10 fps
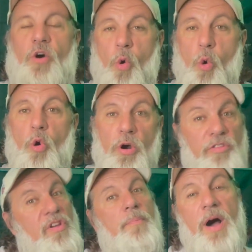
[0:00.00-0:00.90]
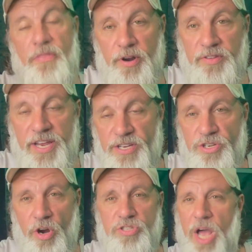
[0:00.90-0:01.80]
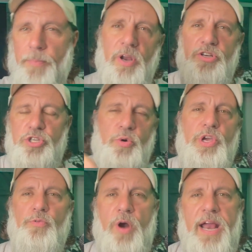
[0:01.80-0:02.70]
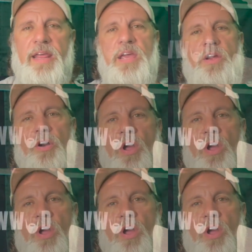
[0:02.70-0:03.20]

or some other t-shirts I'm going to show you right here,